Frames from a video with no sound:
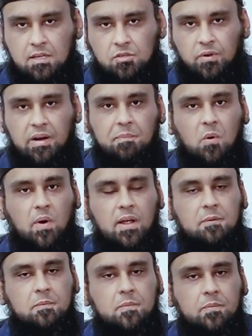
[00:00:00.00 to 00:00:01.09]
So, number
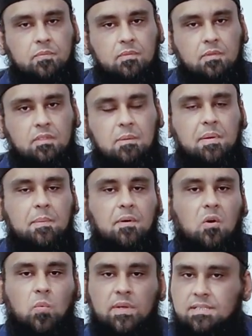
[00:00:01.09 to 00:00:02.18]
one, the
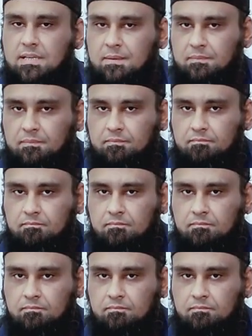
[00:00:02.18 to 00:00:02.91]
people of wisdom.